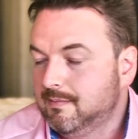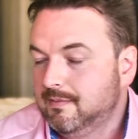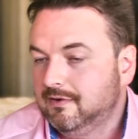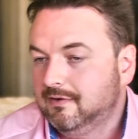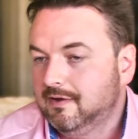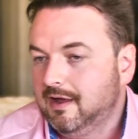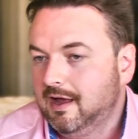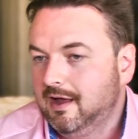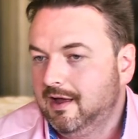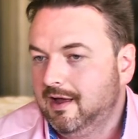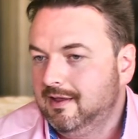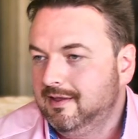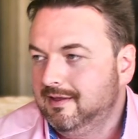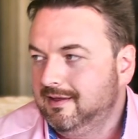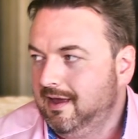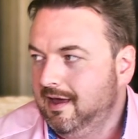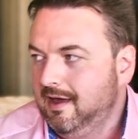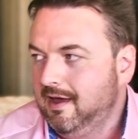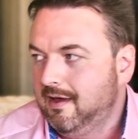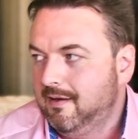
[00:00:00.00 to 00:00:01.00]
That and, sells and,
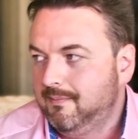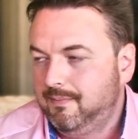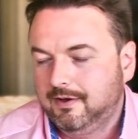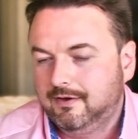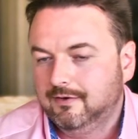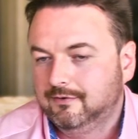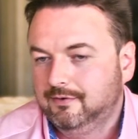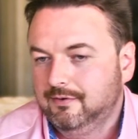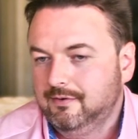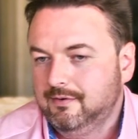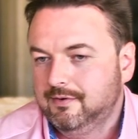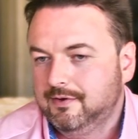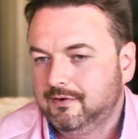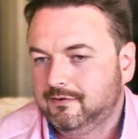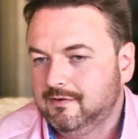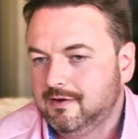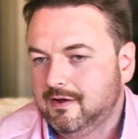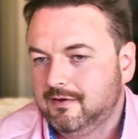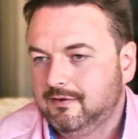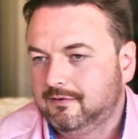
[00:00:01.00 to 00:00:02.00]
newspapers. Yeah, because yeah. oh,
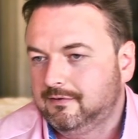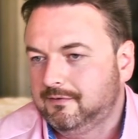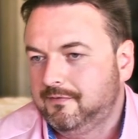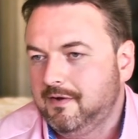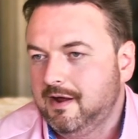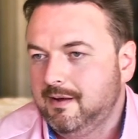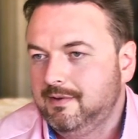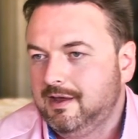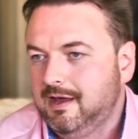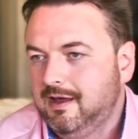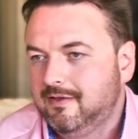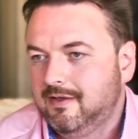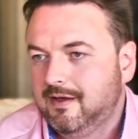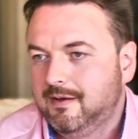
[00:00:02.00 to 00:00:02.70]
there's, another, there's a family here.